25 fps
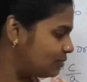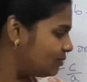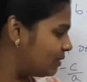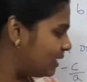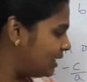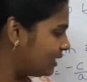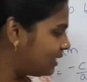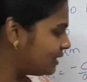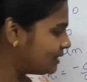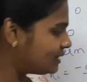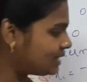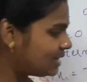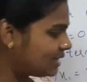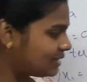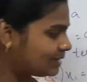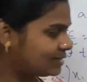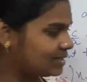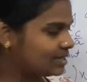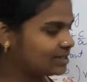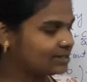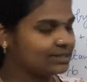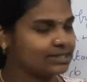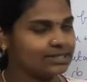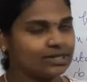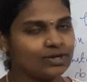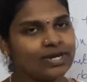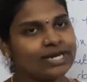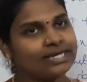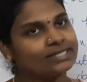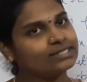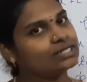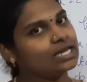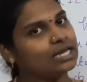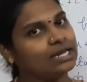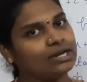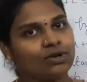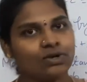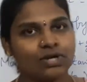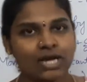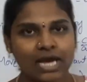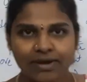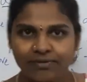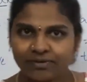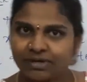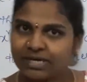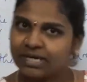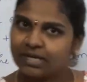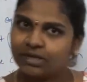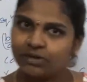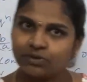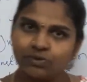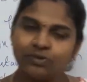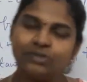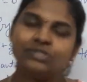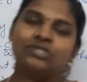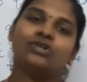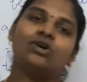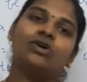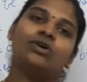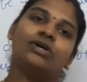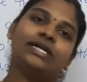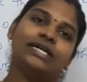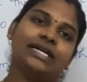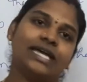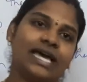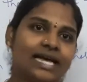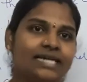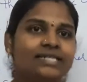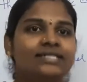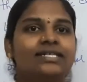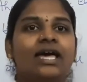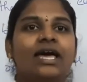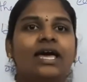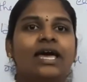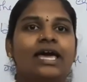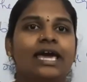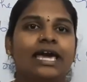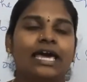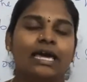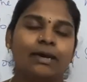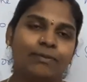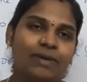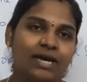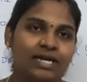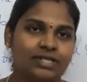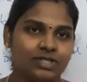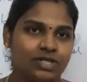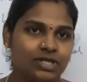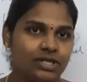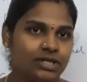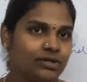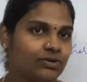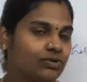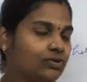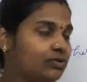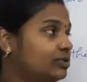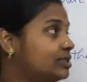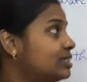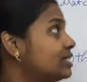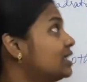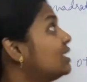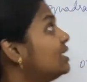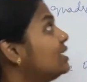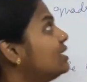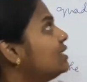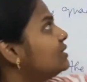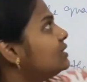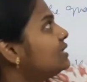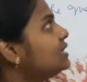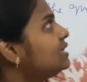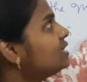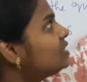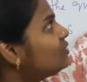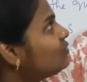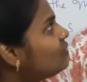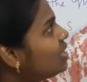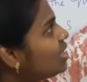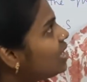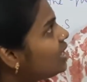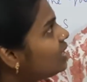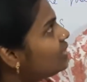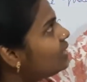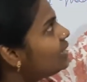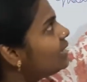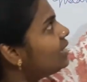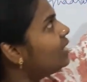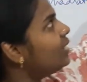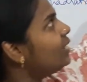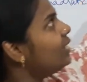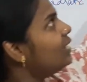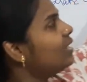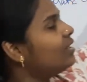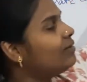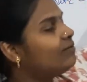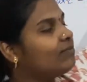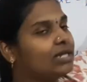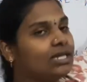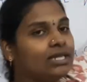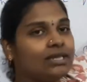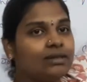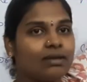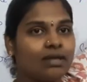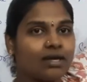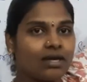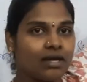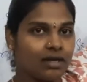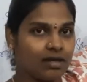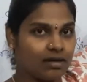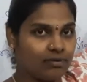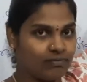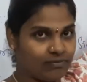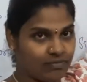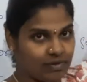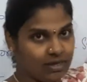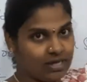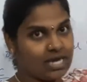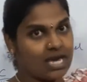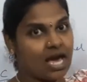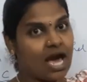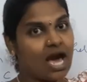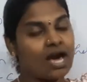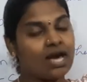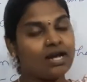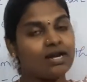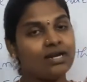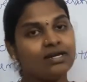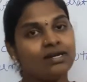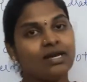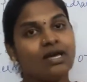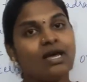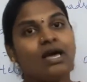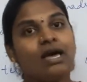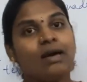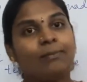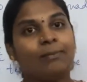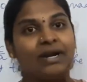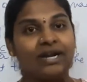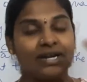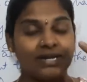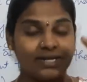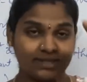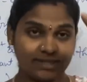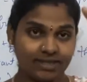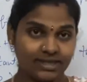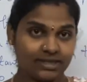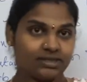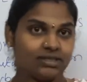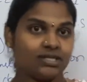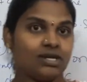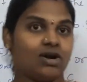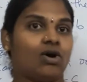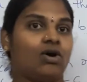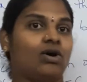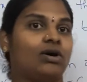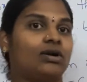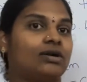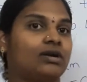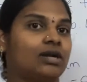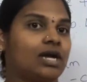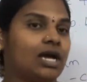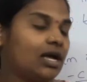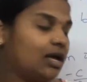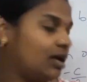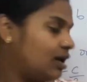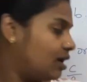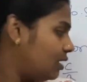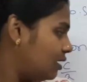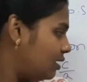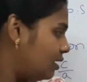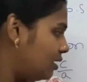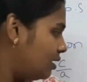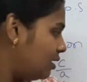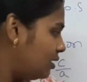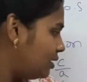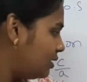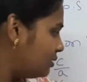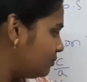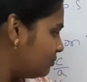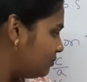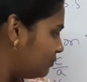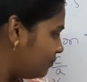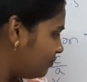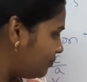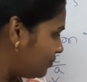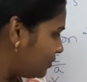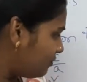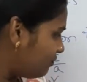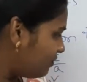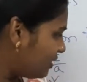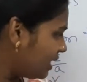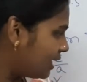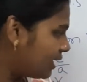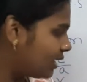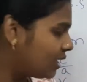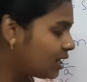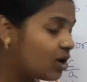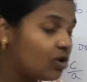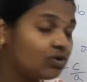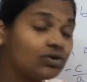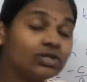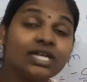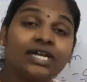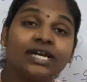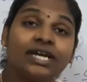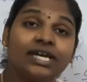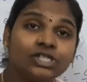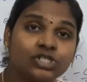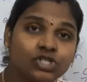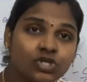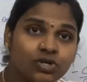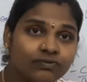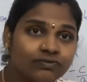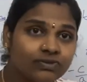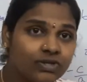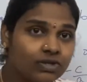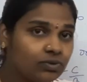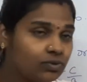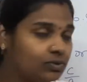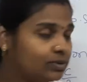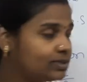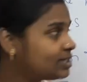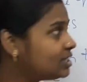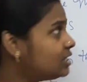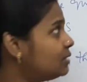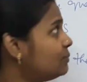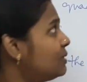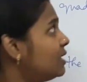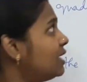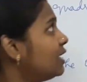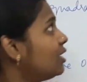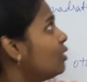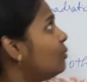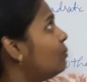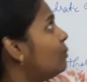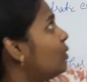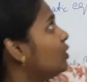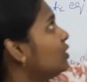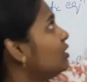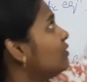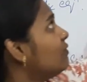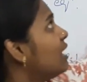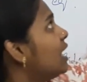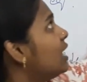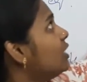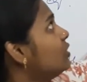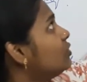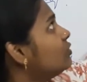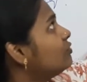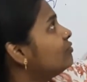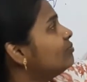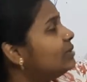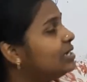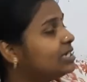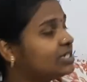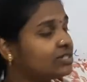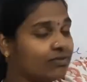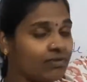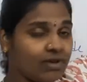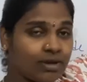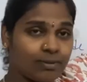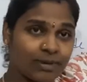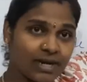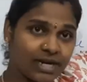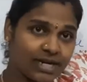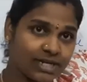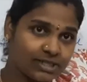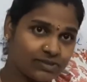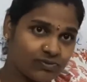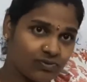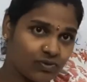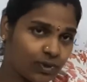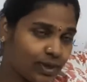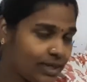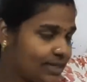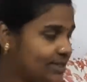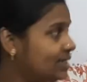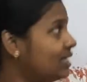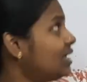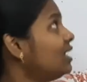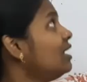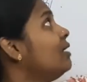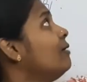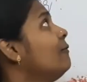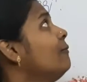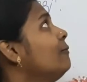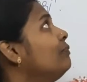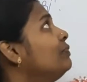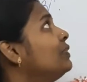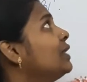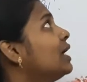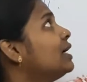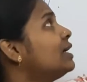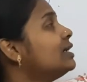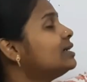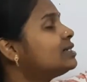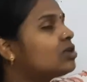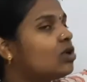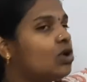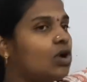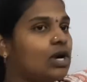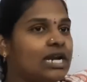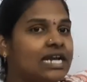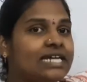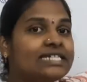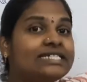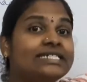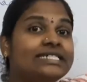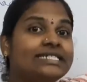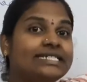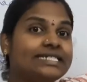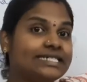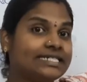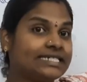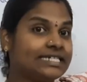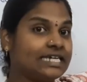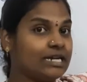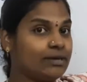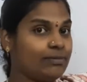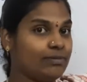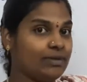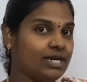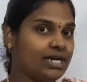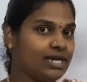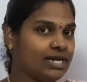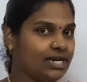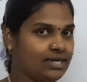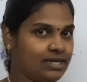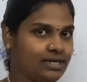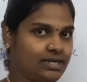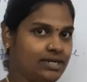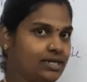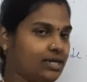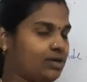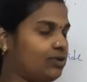When it is less than 0, x cannot have real roots or it has imaginary roots. Since we are dealing with, we are predicting or figuring out the nature of the roots depending upon the value of b square minus 4ac, that is called as discriminant.